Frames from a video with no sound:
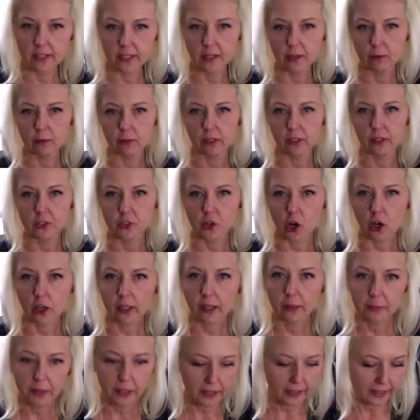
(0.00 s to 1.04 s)
to go with the dark.
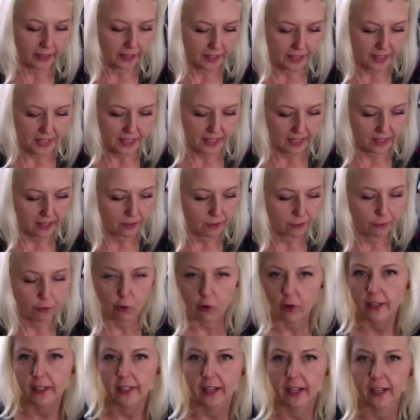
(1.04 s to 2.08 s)
I'm going to get a skin
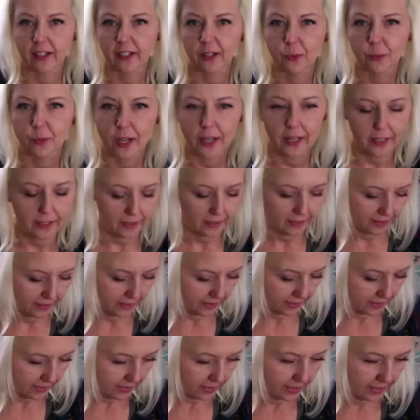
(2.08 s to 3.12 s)
for it anyway.
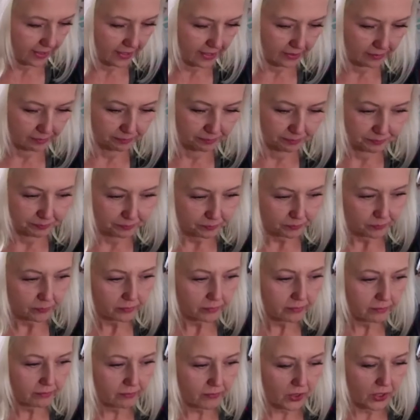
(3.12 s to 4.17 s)

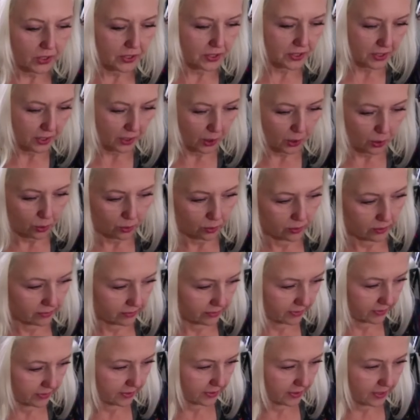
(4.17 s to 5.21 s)

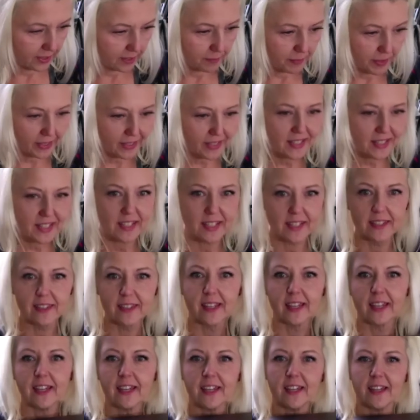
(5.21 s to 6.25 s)
But it's
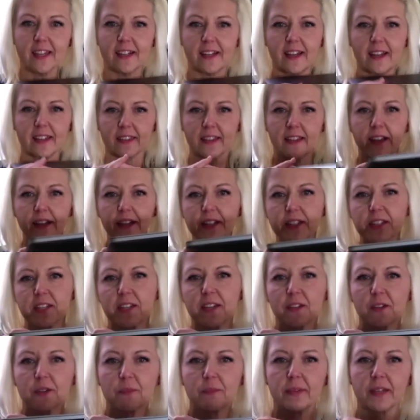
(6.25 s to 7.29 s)
thin. I thought it's
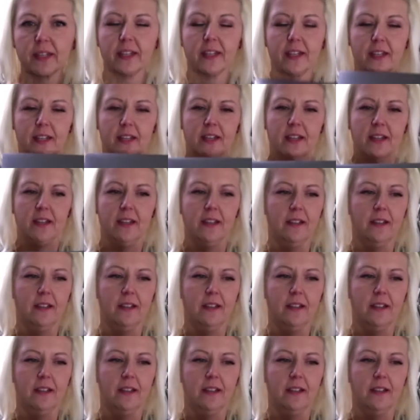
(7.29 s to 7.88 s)
going to be,